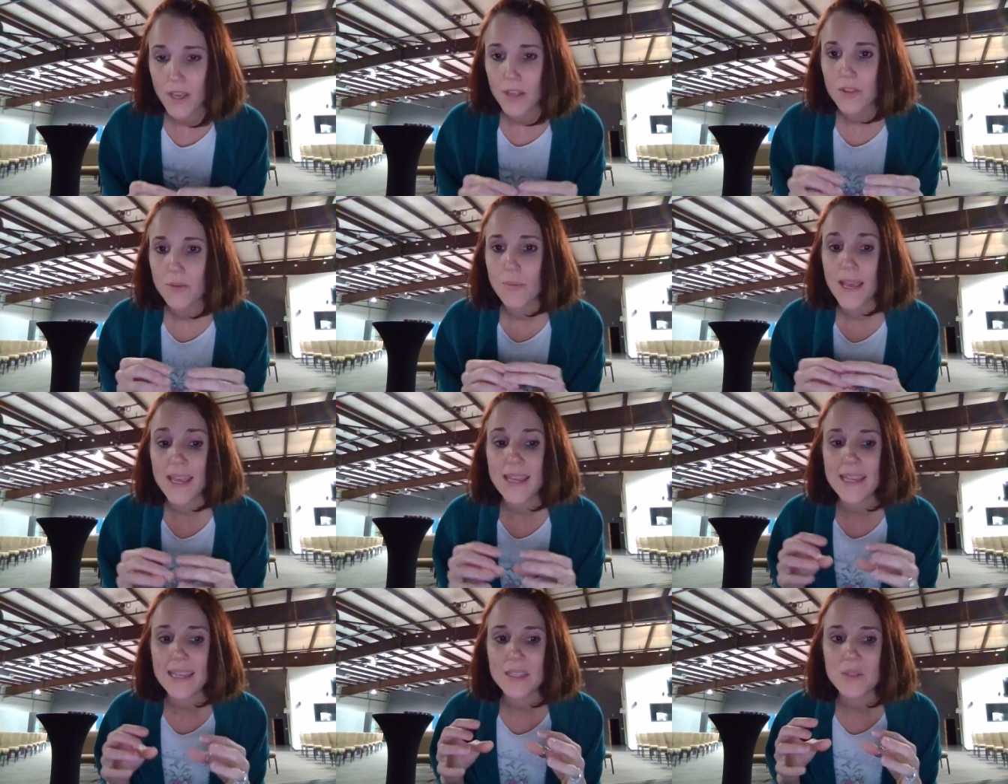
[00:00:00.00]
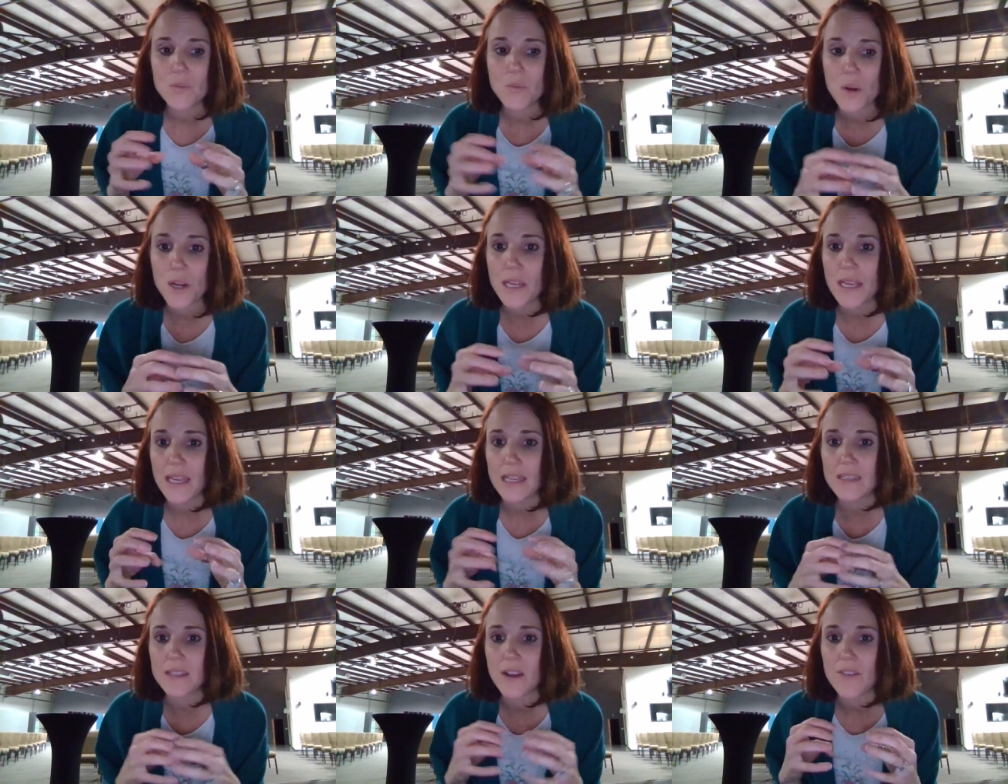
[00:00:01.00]
The way he's working
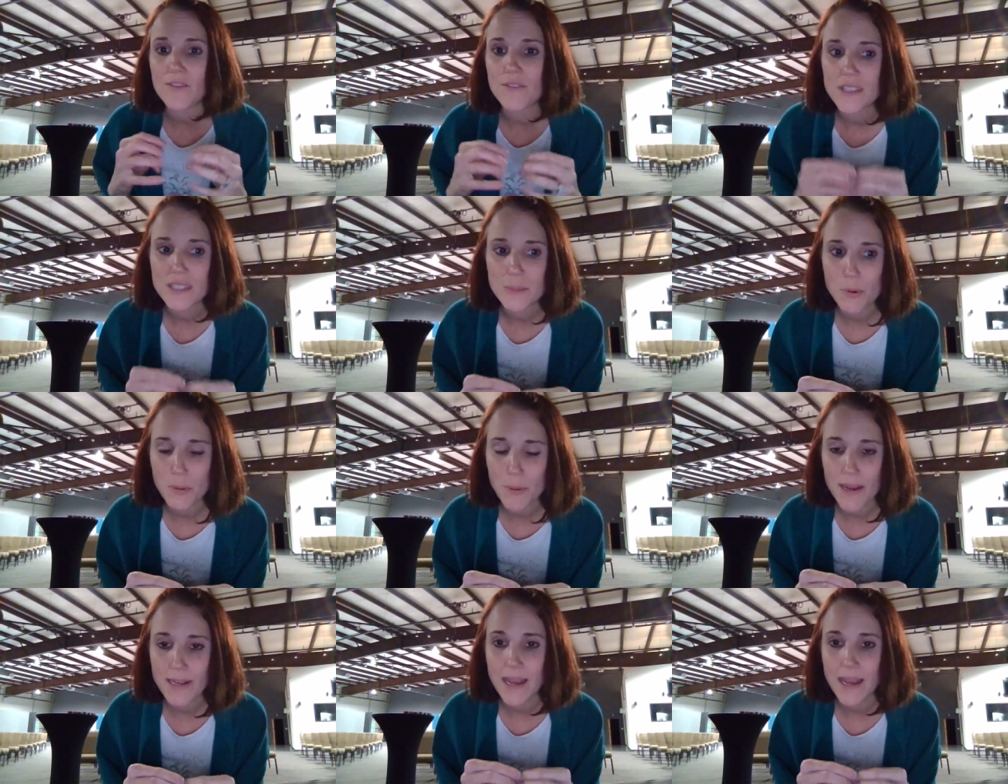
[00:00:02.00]
is not visible right